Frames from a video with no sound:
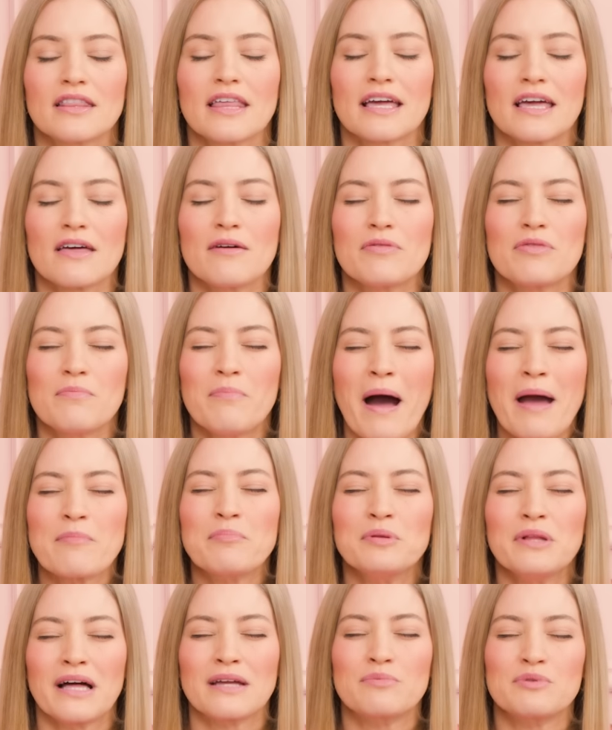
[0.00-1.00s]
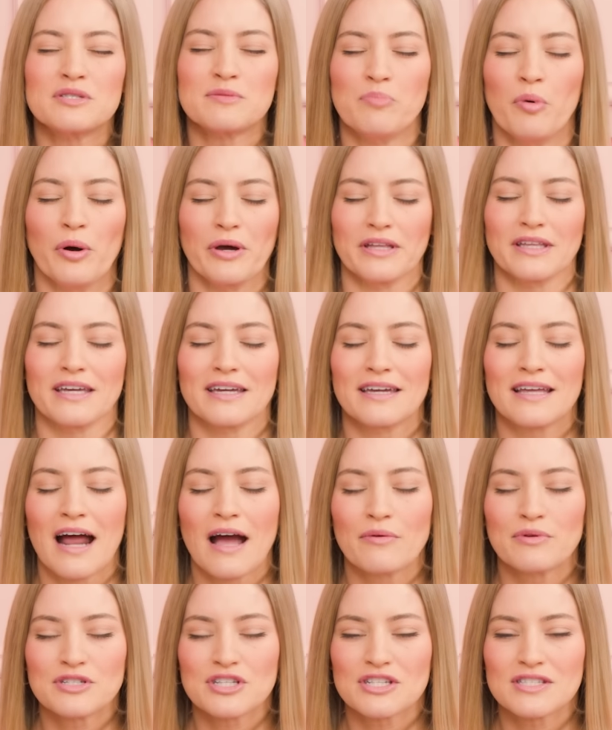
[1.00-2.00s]
like, my blood was boiling, and I
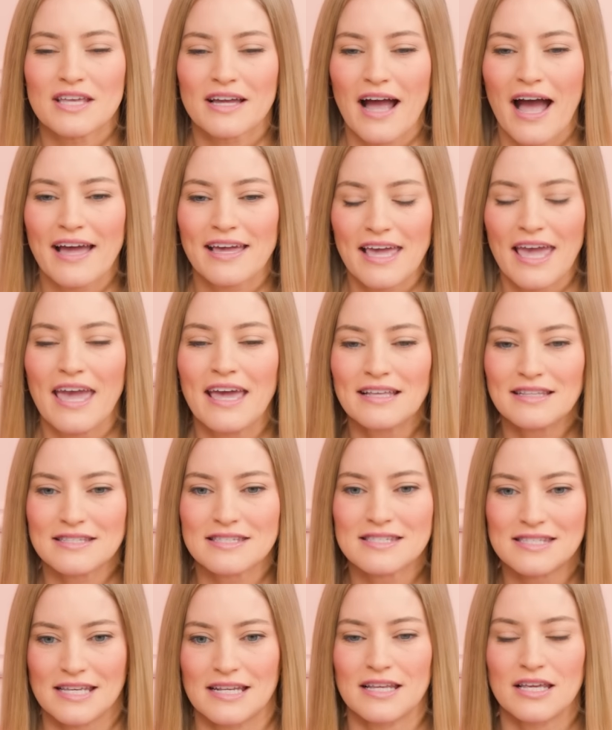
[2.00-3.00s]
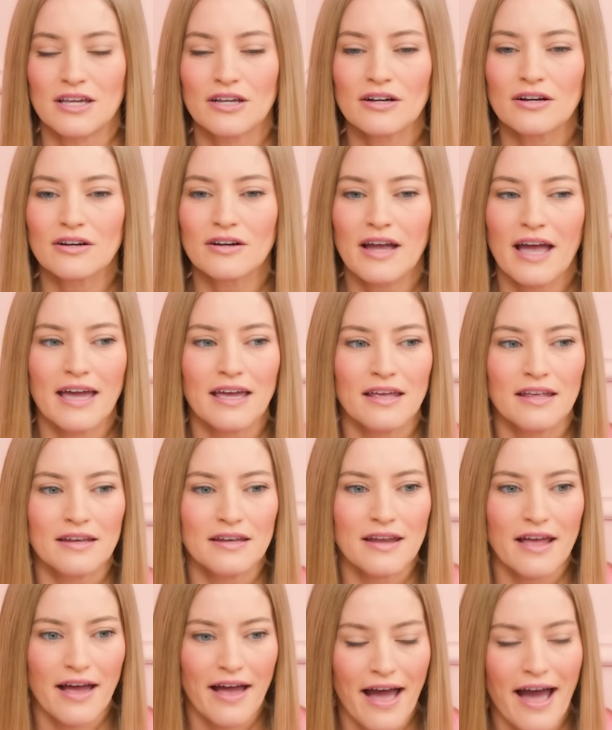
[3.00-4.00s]
was just like, I can't sit here
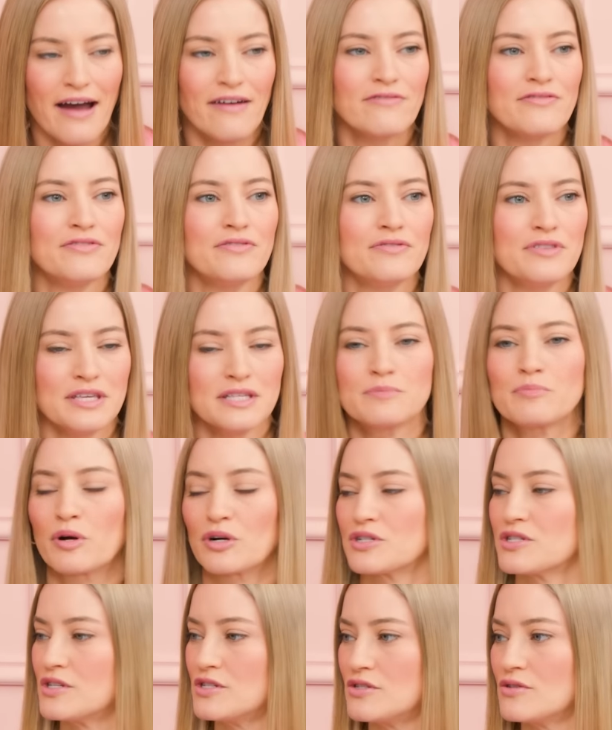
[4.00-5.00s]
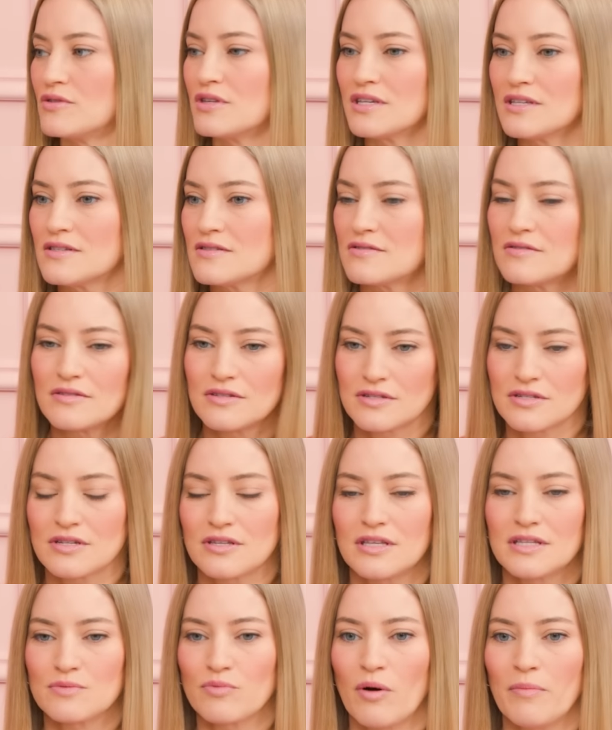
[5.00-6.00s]
and have this person do this to
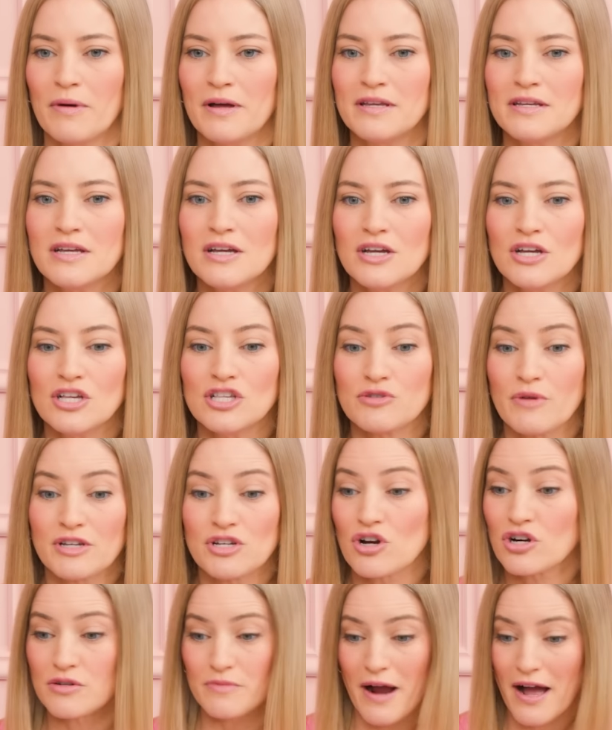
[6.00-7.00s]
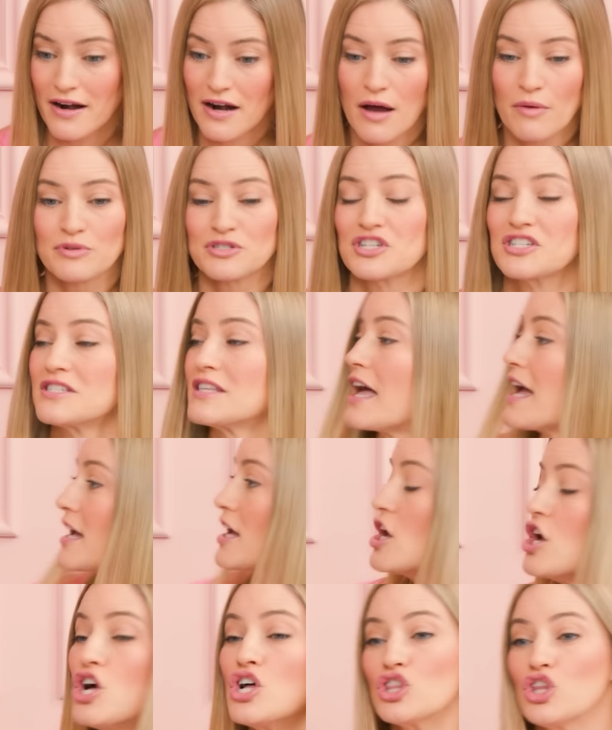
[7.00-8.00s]
this woman. So I turned around and I was just like,
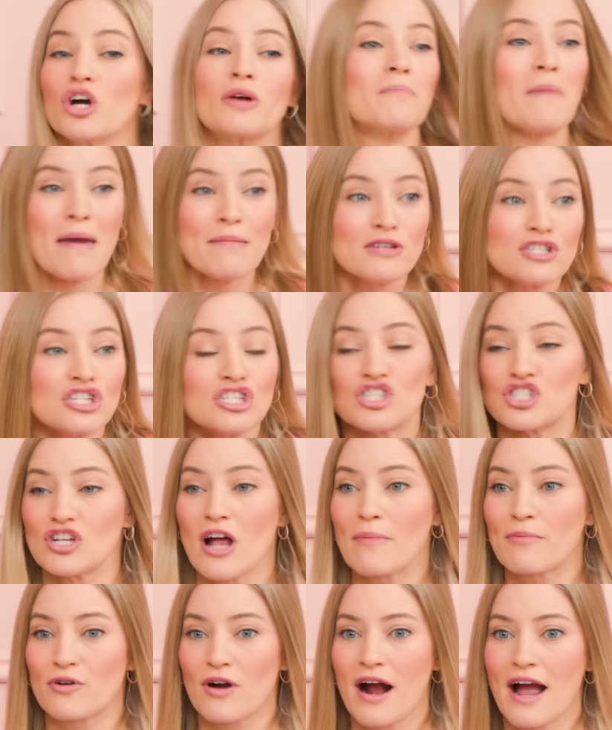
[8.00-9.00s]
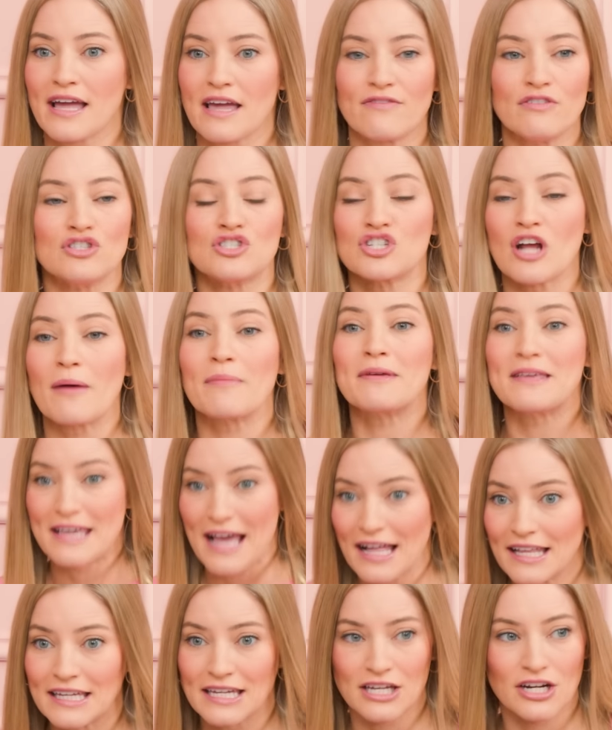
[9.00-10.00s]
look, maybe she'd stop crying if you'd stop
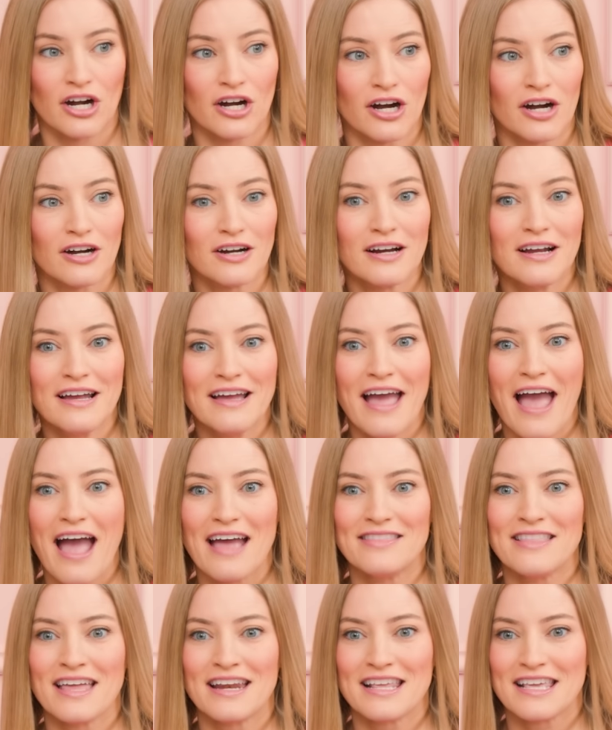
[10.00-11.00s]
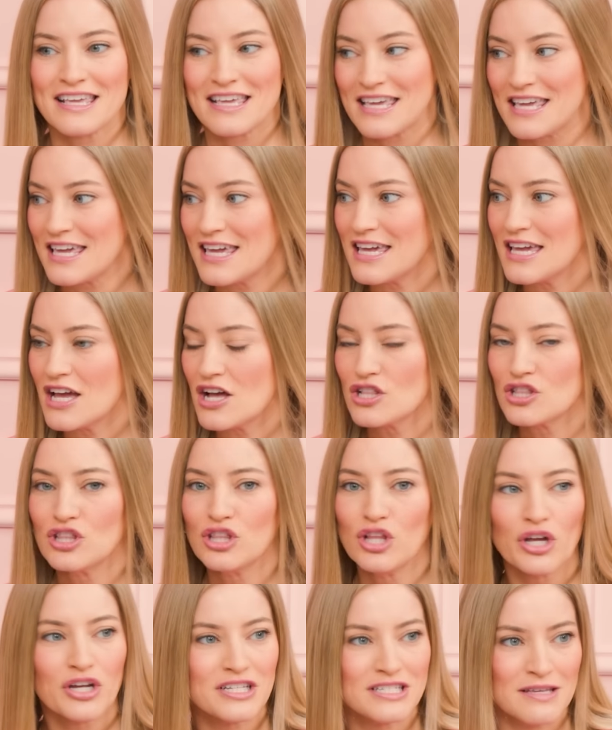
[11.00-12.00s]
yelling at her. And then he
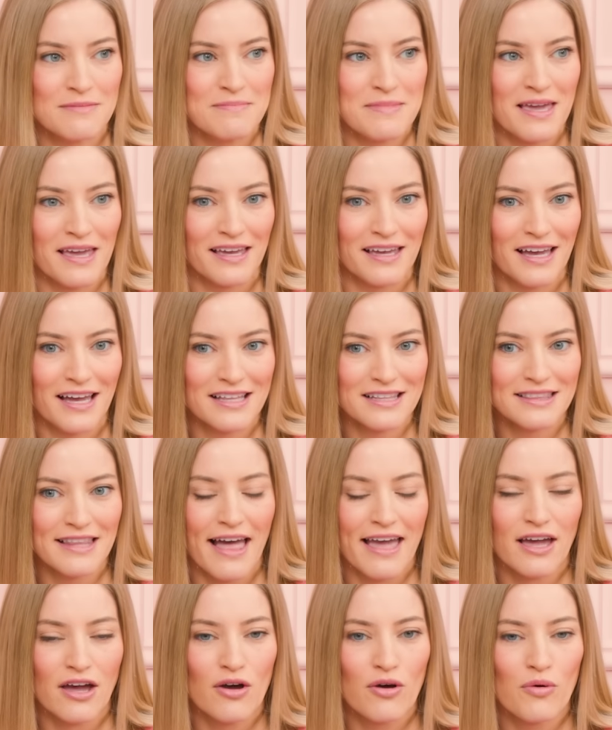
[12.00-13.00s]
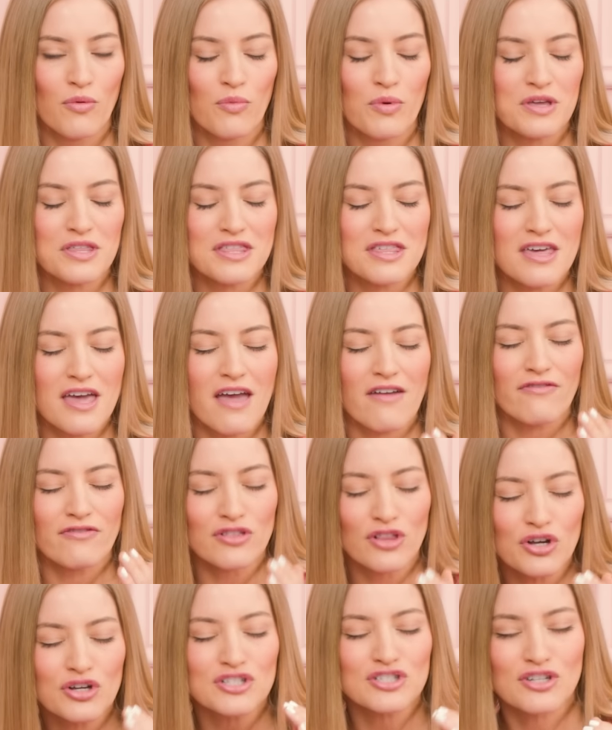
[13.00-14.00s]
looked at me like, if
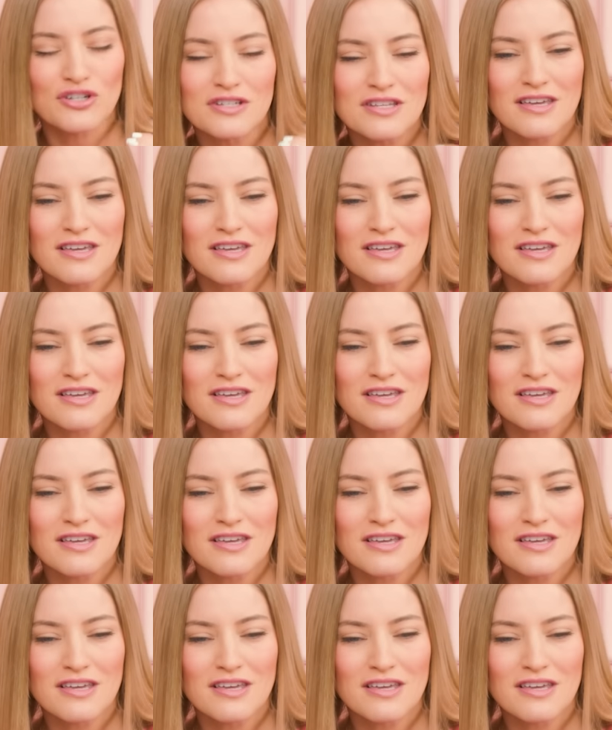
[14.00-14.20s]
looks could